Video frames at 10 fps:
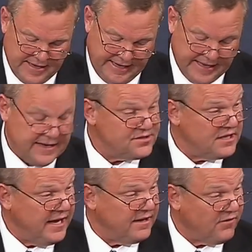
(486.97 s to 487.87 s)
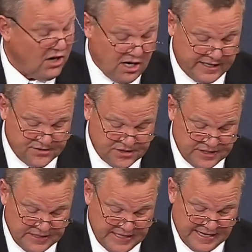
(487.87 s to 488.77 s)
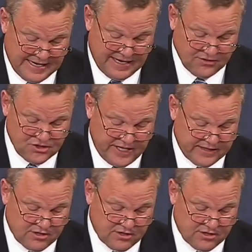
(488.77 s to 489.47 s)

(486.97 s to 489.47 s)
And as of the end of August, outside